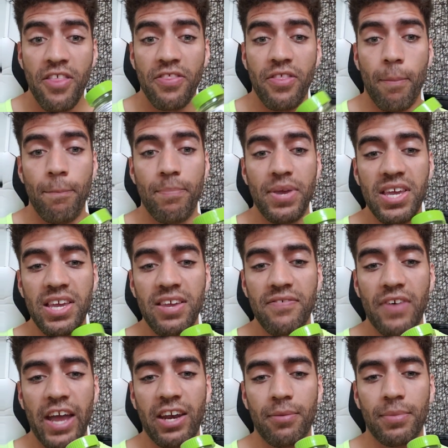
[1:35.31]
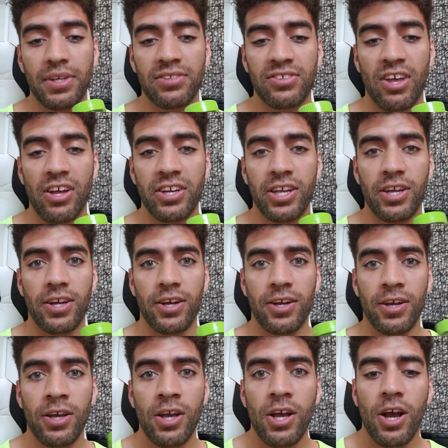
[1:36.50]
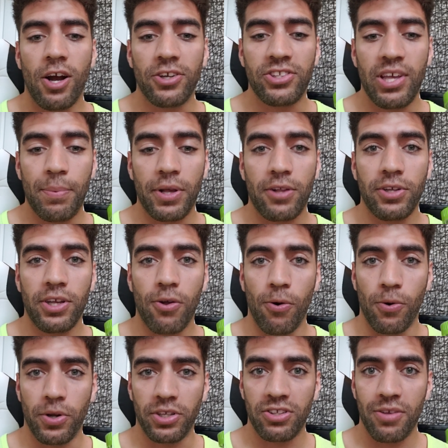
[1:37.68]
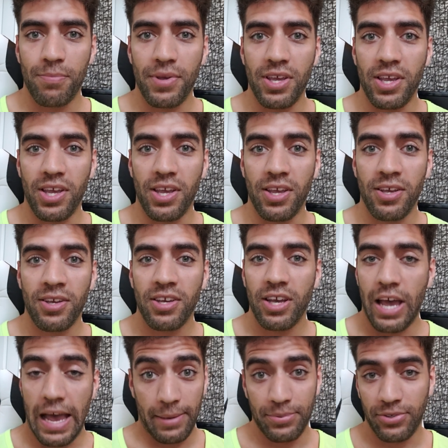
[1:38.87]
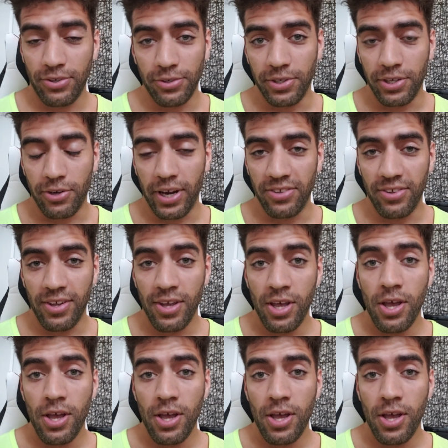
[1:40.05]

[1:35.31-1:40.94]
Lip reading: the B vitamins on here are typically going to be absolutely crazy.